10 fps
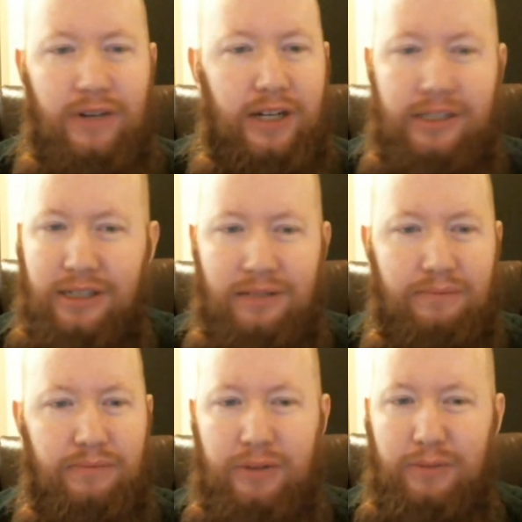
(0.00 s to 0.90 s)
Fuck it, let's not
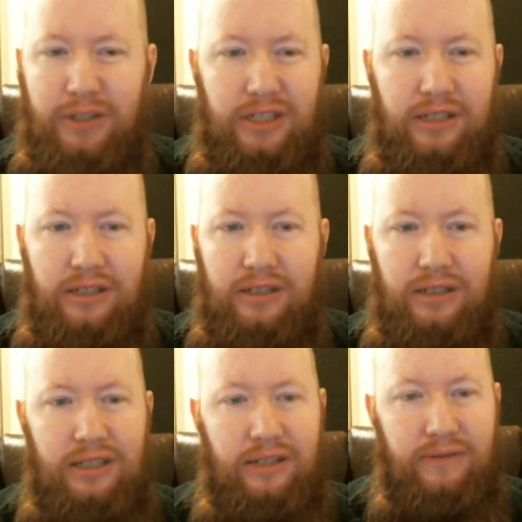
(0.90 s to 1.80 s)
put much in
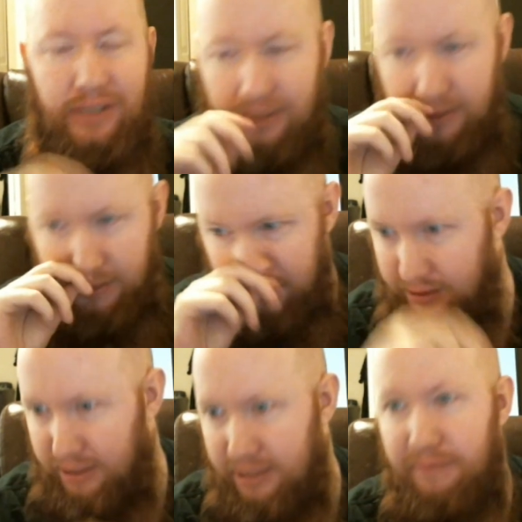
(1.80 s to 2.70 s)
any of these,
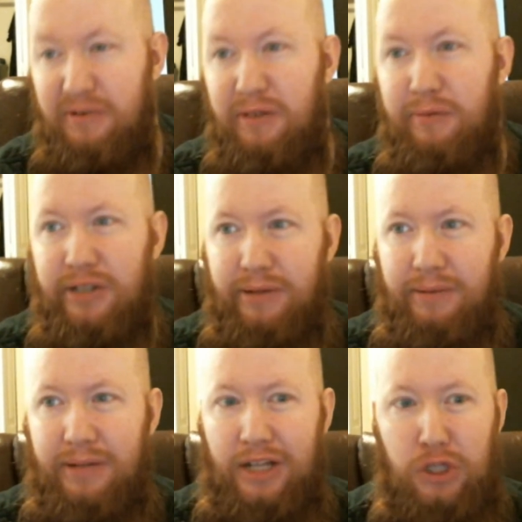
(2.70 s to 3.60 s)
because I've come across
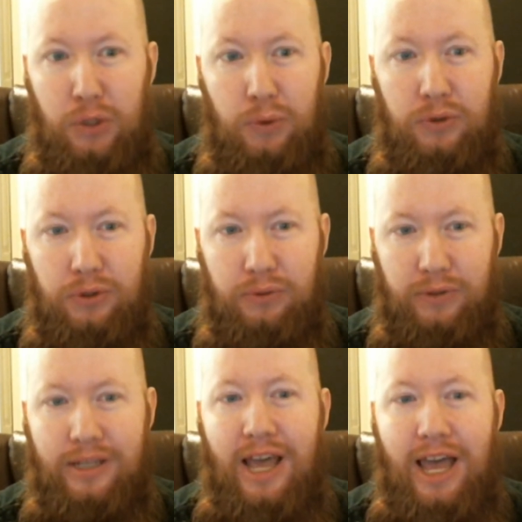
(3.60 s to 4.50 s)
probably like 2 to
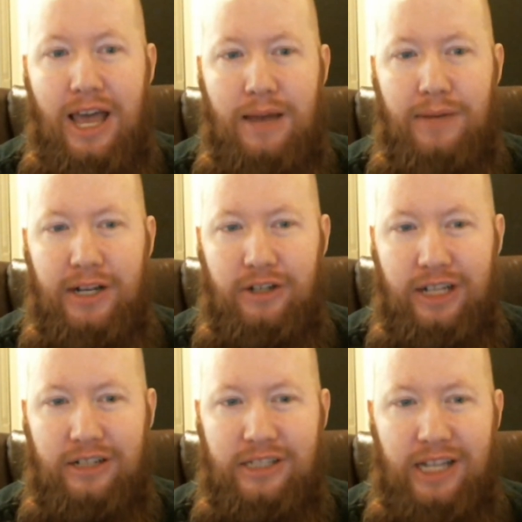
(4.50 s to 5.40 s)
3 metal
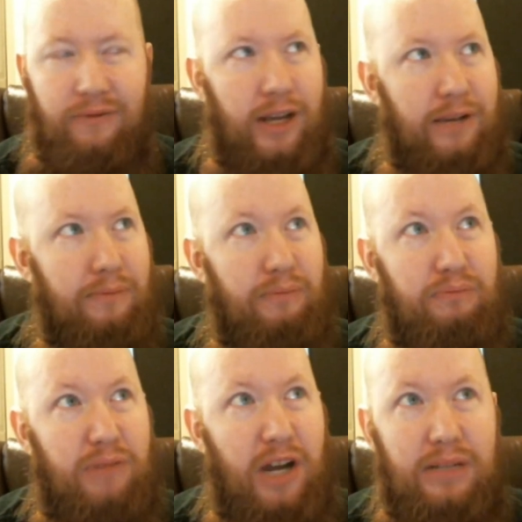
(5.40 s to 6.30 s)
containers out of like
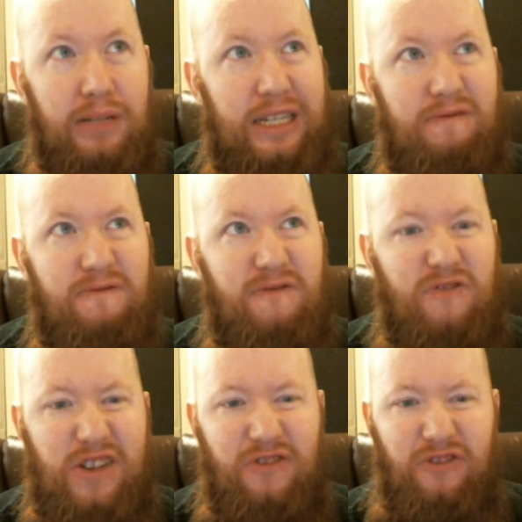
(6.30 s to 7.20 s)
probably
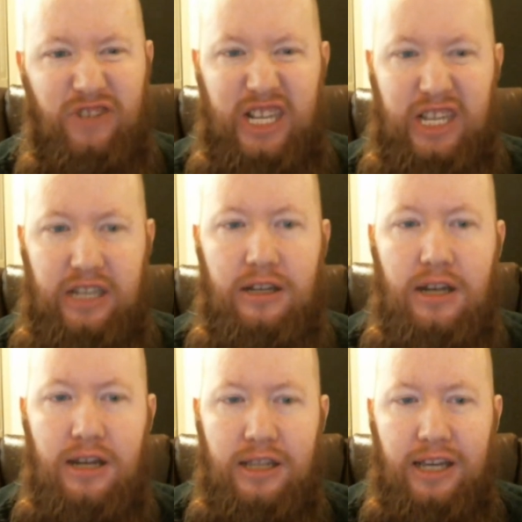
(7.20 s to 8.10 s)
50
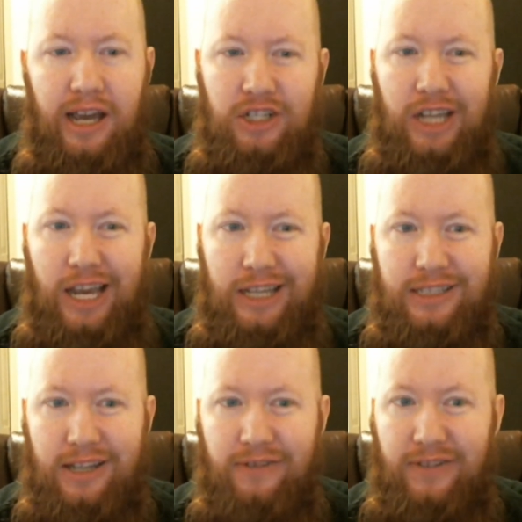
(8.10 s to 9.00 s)
that actually had
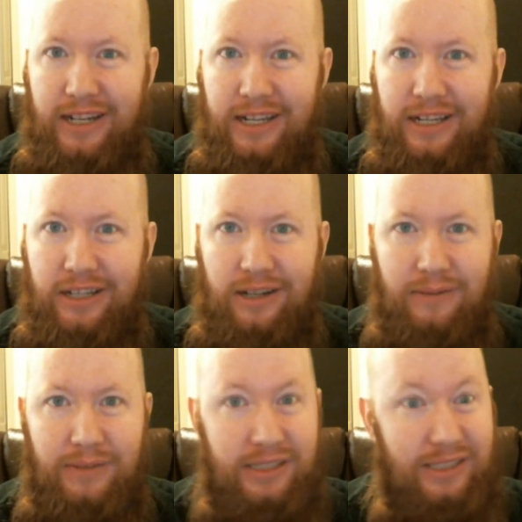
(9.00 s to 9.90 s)
stuff in it.
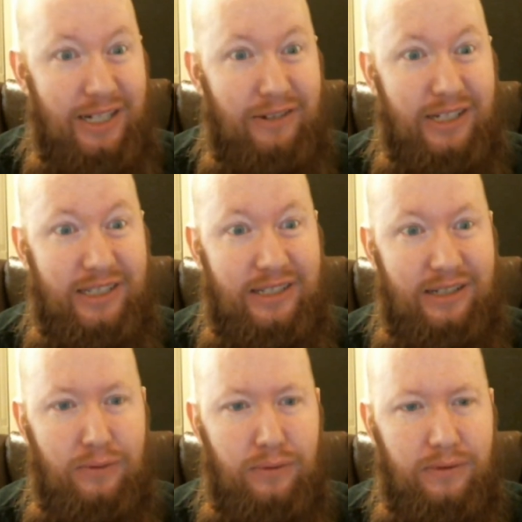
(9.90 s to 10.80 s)
I mean,
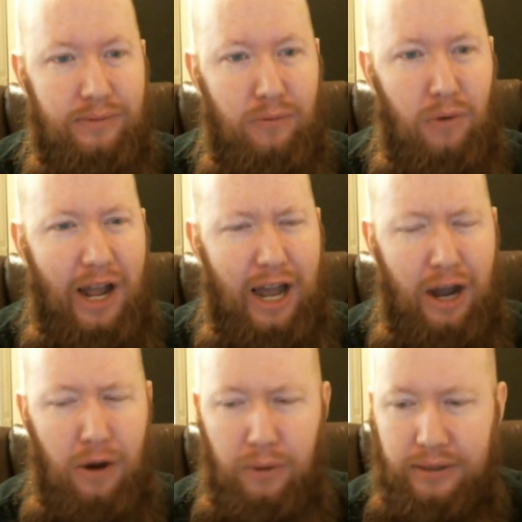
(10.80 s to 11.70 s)
seriously,
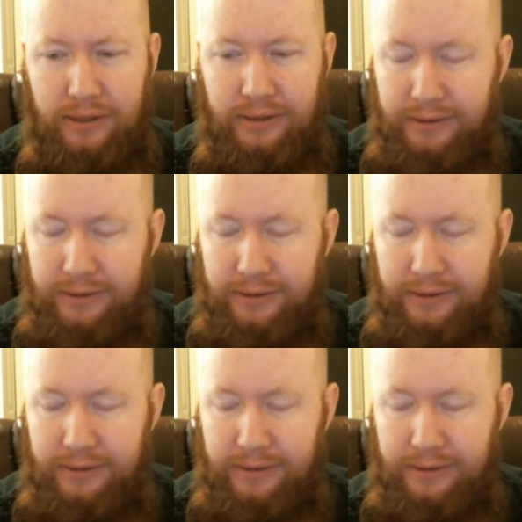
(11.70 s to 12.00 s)
wow.